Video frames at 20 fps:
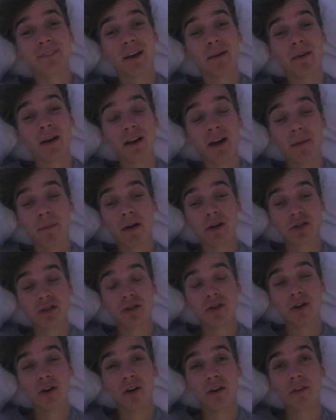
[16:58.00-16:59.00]
I'm, I'm actually
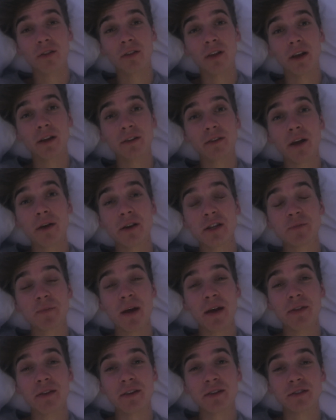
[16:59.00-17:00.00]
not. Like, don't
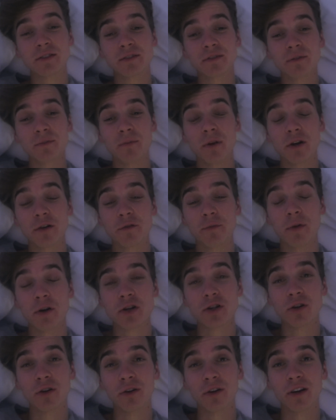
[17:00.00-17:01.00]
expect this much for
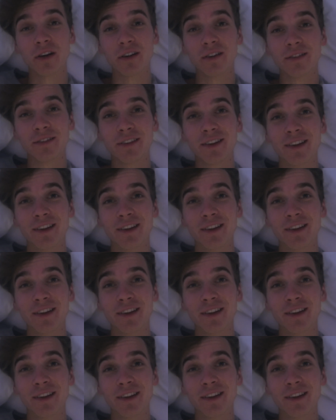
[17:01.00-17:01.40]
much longer.